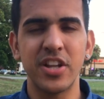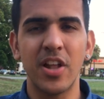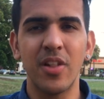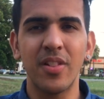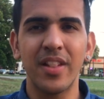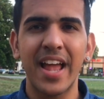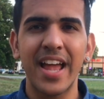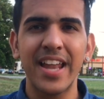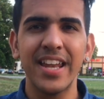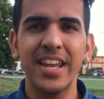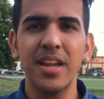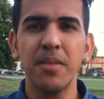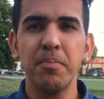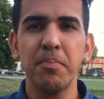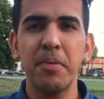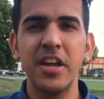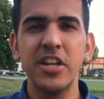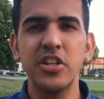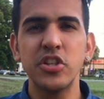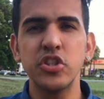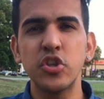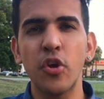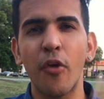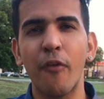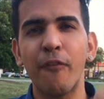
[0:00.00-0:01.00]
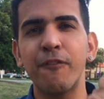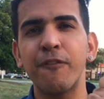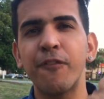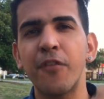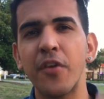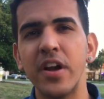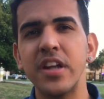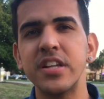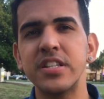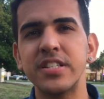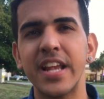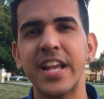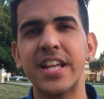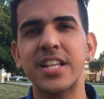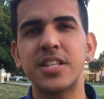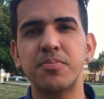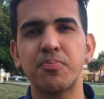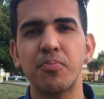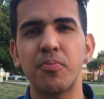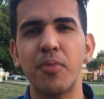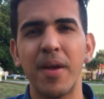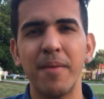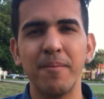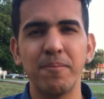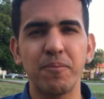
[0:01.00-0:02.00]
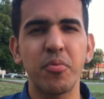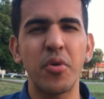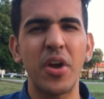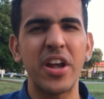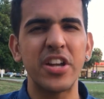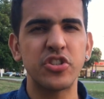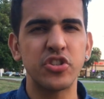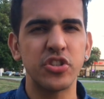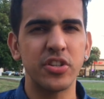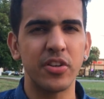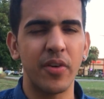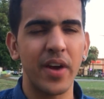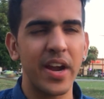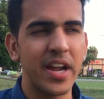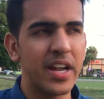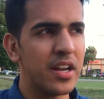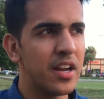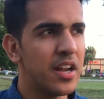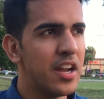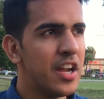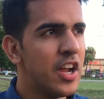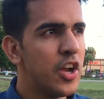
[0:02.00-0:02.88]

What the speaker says: Now, landing page is your first impression, right?